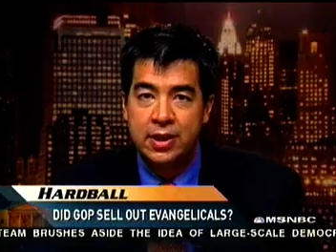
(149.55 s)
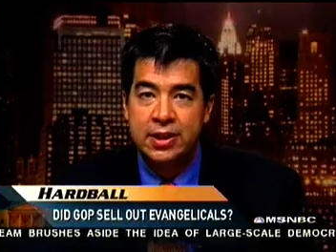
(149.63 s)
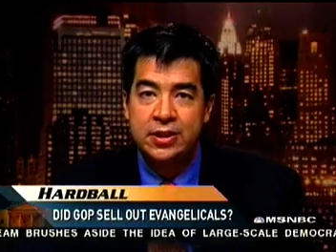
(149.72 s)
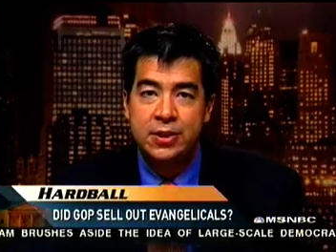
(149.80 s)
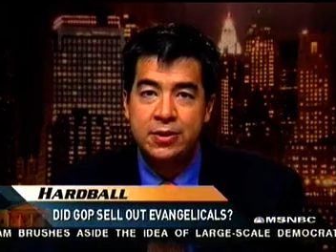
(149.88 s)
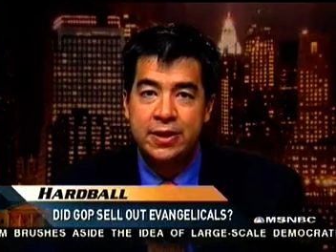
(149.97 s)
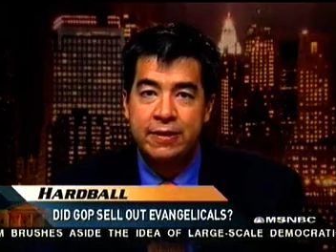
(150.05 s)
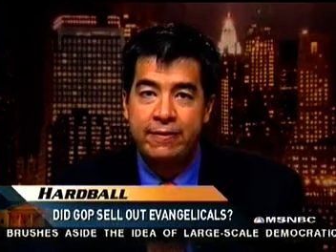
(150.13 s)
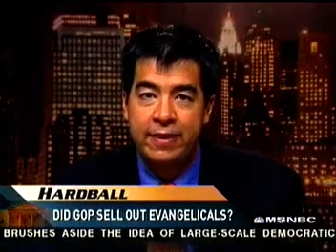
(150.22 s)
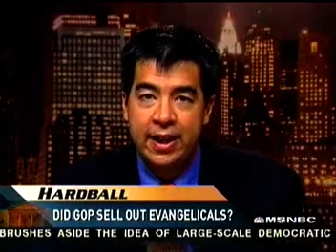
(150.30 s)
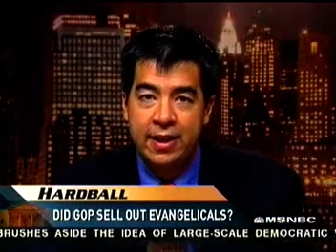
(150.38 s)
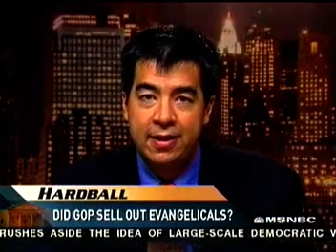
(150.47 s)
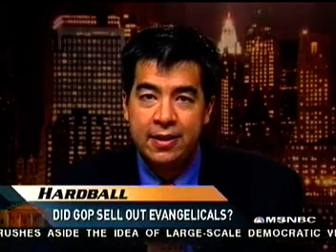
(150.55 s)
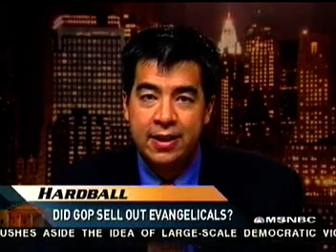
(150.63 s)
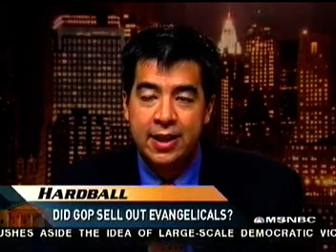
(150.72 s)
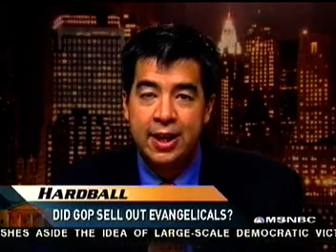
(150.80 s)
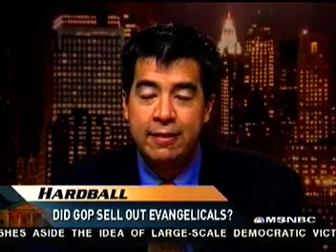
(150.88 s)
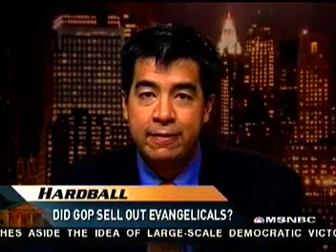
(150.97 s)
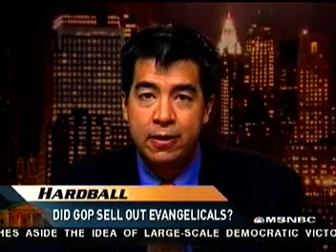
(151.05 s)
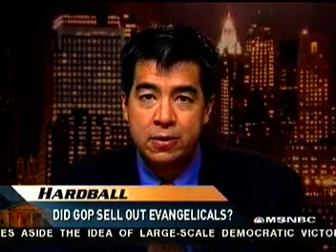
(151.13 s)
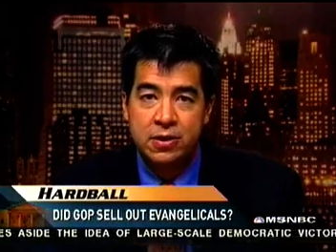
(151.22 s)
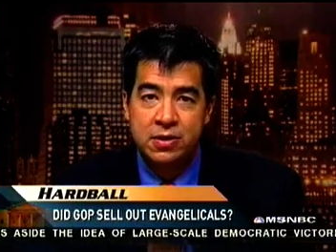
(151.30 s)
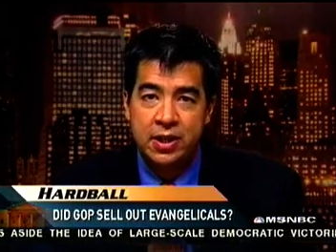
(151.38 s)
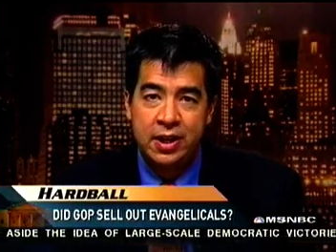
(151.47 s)
is using faith to get
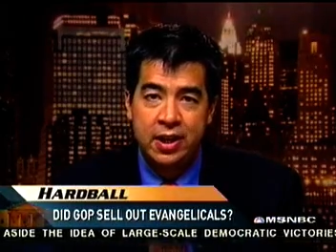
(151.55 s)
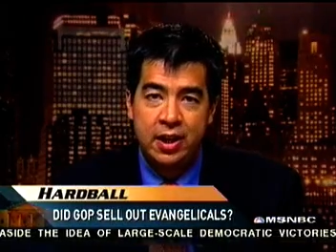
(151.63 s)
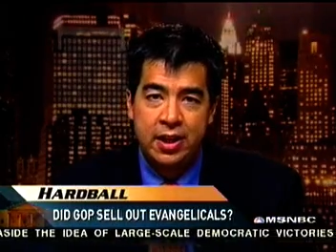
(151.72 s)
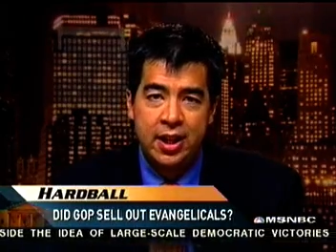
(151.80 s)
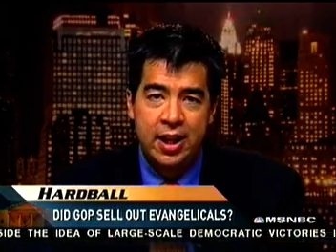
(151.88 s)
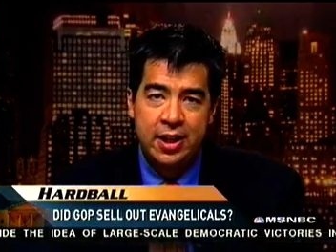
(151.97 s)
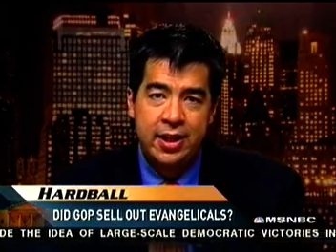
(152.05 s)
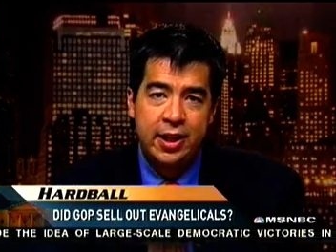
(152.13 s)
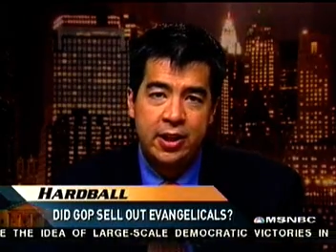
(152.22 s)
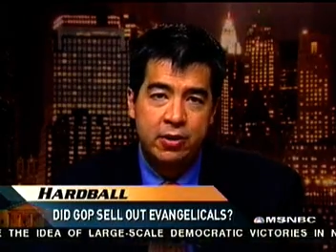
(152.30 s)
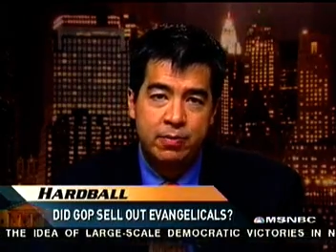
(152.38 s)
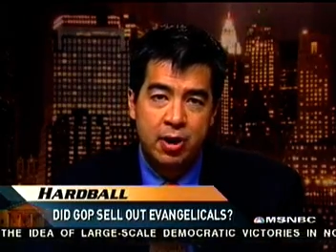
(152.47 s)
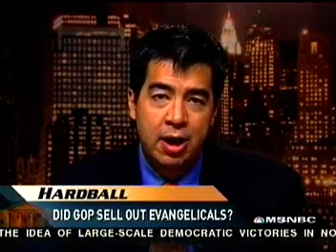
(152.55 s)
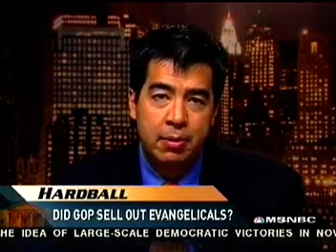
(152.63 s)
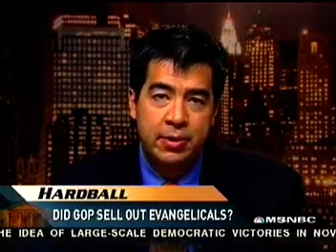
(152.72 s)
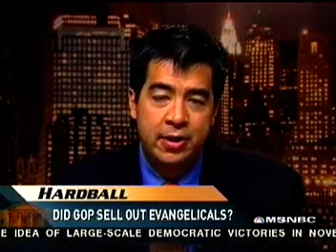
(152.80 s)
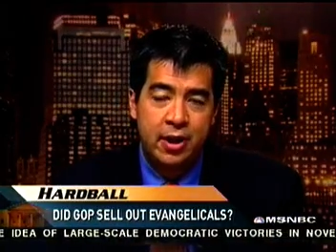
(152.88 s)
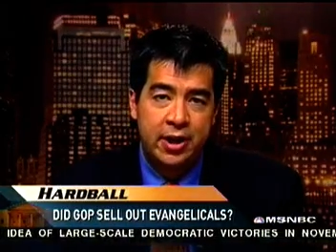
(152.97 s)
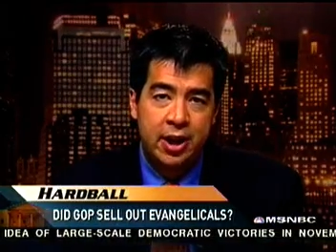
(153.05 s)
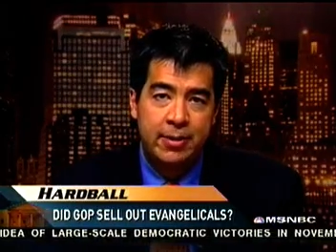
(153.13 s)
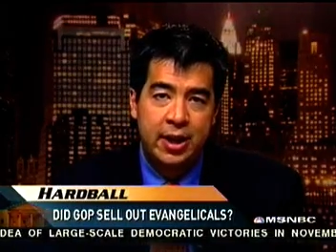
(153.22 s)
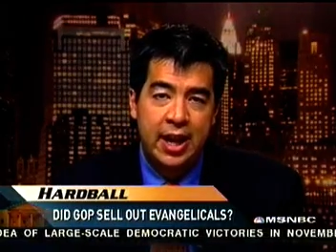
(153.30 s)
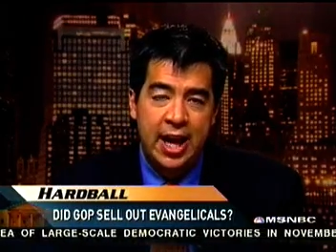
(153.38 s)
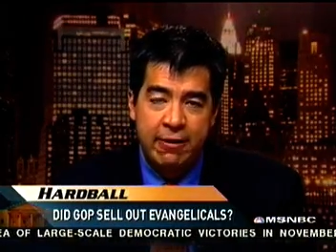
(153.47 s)
votes, then I think you're probably talking
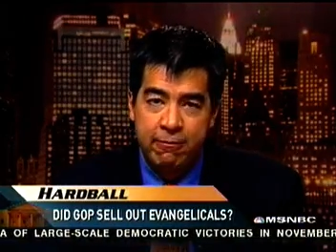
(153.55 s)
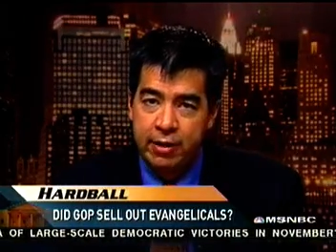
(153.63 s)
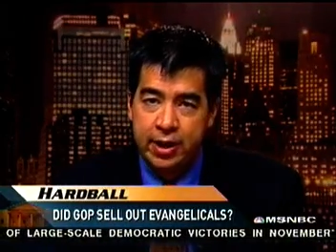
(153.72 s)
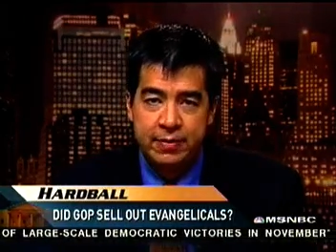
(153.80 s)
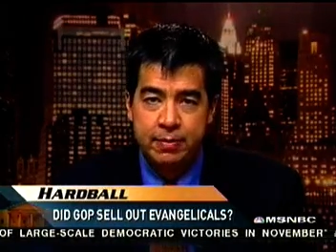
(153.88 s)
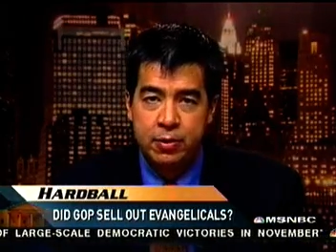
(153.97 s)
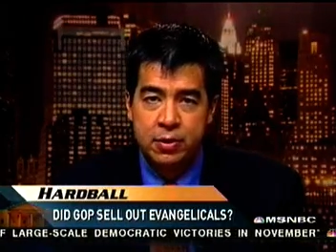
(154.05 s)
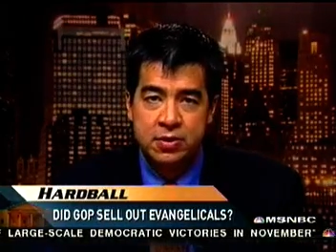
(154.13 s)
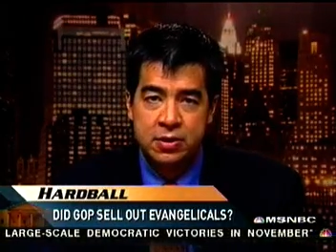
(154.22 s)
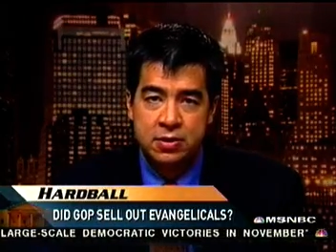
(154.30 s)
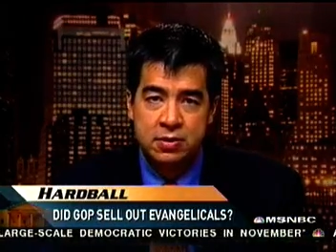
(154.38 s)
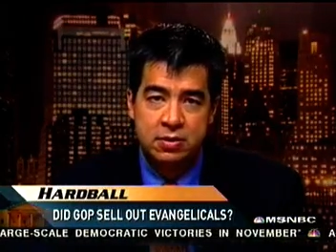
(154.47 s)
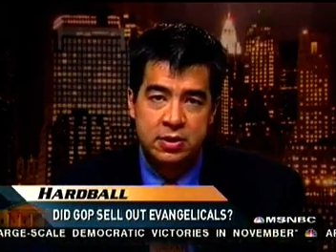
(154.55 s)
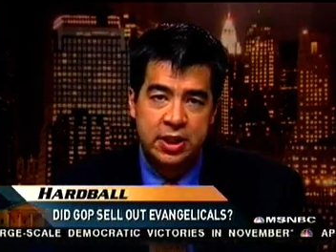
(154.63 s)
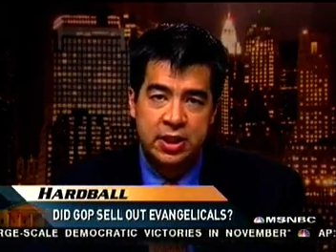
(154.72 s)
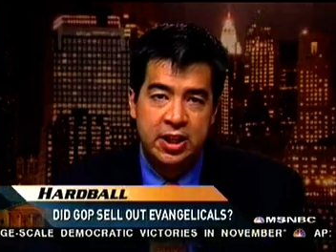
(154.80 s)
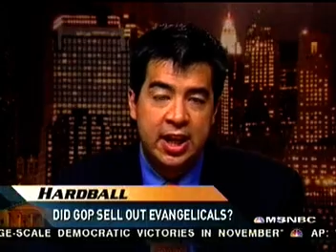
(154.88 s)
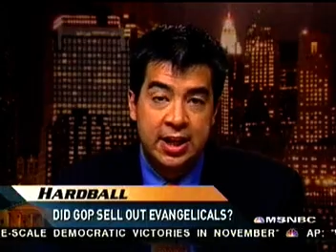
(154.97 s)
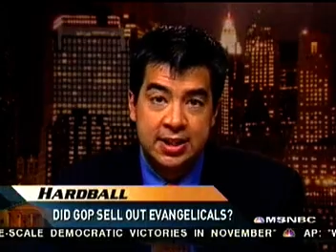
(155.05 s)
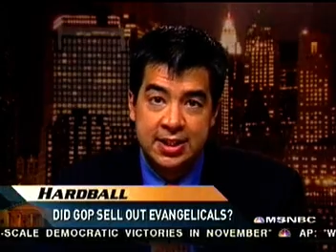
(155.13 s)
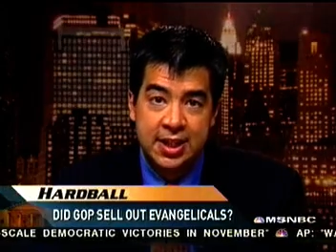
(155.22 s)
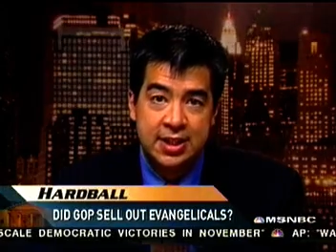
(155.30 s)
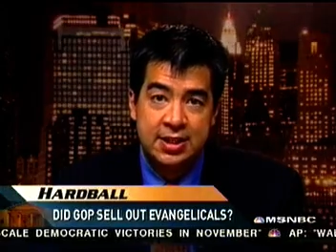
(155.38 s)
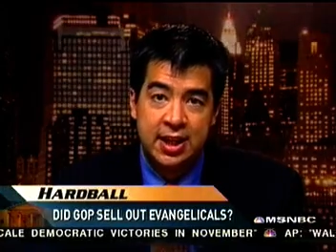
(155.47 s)
about every person in the United
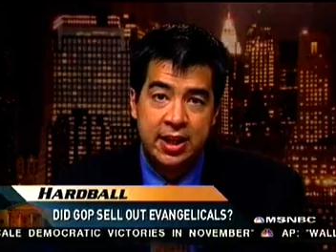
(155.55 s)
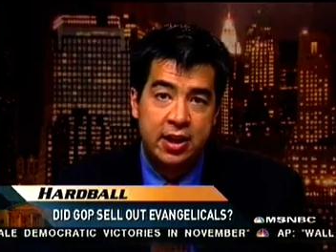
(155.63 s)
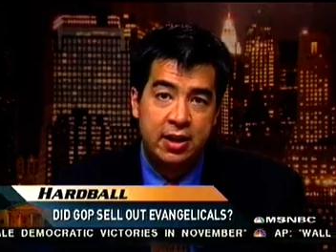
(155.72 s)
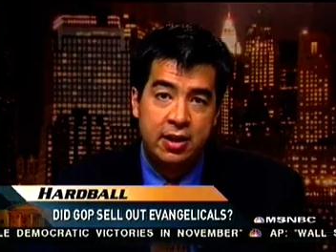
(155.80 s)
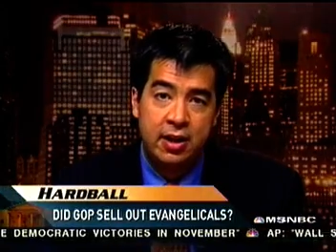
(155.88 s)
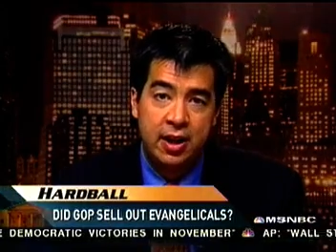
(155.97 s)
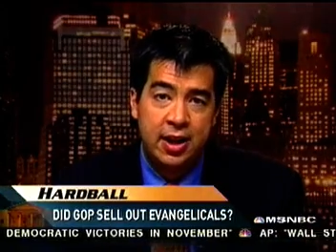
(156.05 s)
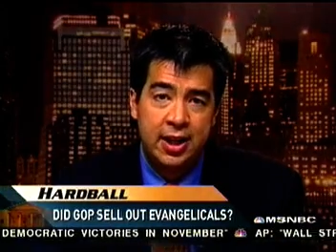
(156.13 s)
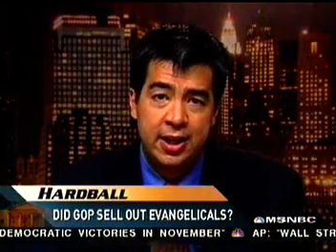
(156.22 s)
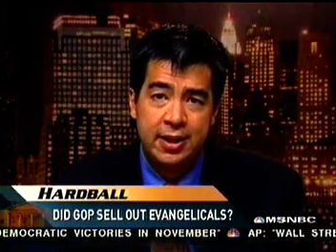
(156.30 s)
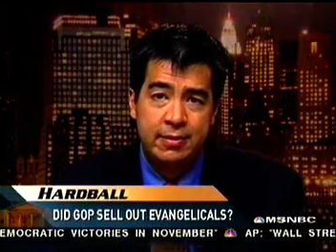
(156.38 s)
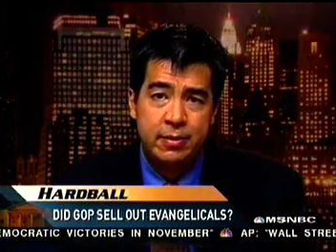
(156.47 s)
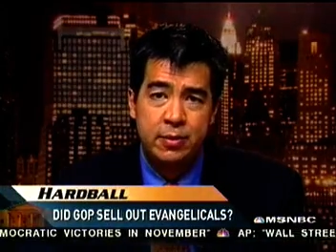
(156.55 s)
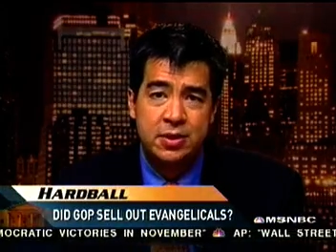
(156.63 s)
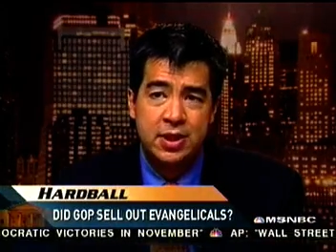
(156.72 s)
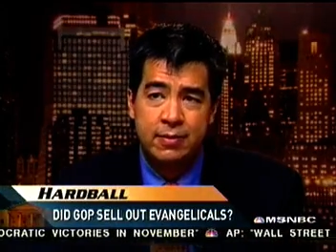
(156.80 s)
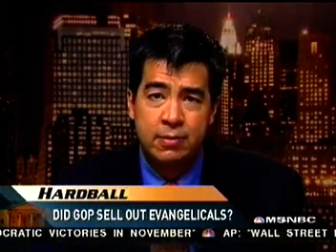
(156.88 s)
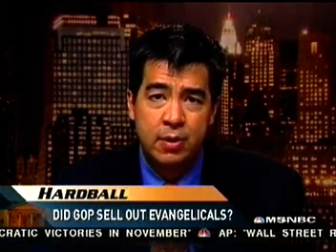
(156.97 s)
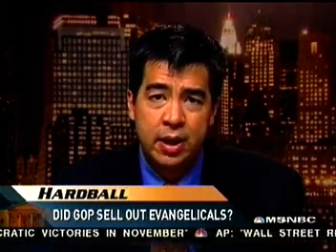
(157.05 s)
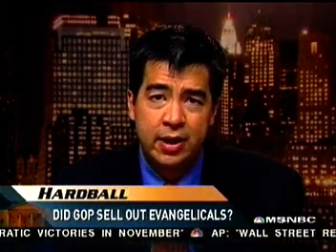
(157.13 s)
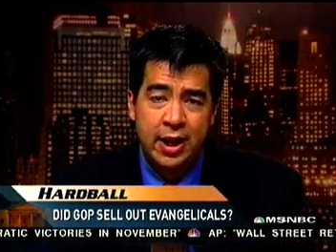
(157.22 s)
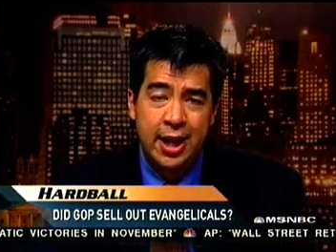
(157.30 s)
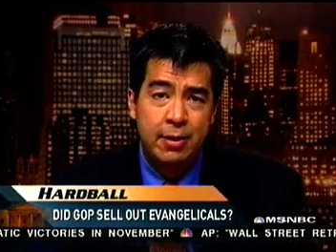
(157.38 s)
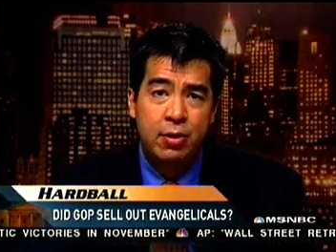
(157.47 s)
States Senate who's ever
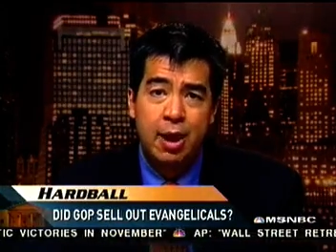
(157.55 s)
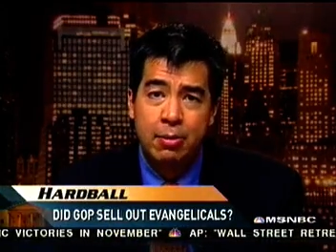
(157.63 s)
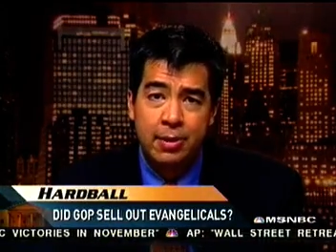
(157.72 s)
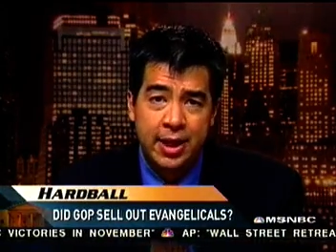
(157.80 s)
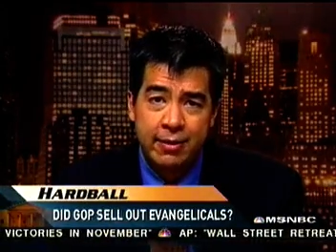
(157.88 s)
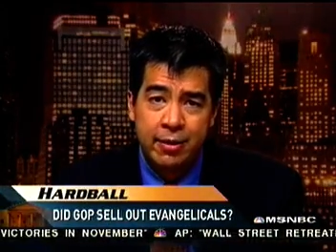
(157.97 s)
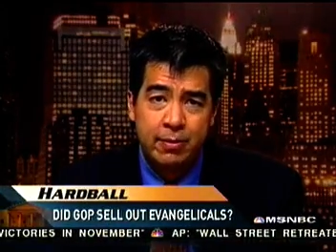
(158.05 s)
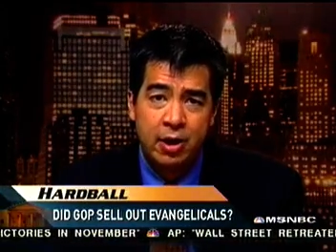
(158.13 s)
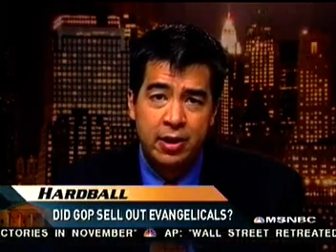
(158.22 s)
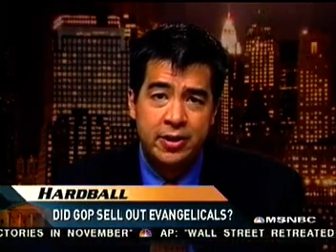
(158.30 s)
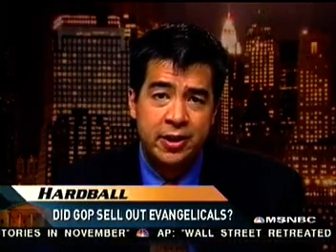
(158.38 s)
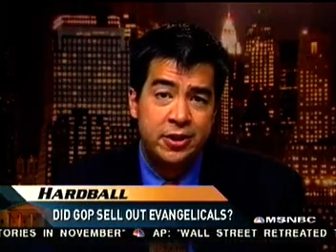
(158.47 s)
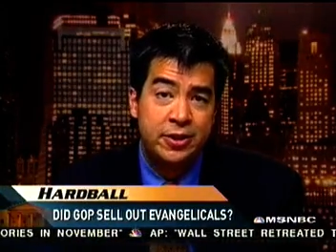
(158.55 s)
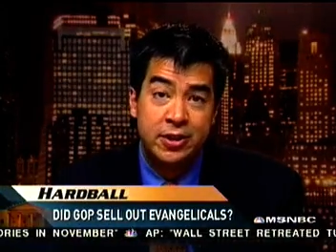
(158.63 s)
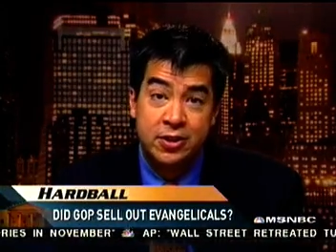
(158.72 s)
run, and probably every politician.